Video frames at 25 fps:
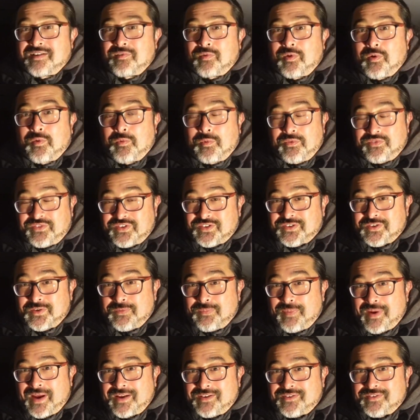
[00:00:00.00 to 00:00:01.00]
Well, we've just got
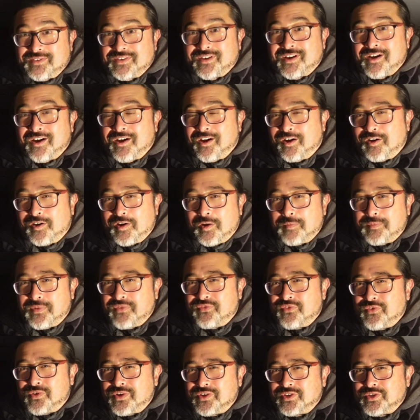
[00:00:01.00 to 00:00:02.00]
back to the car, and
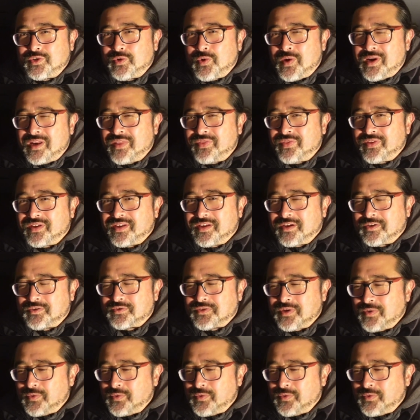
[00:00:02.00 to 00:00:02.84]
before I do anything else,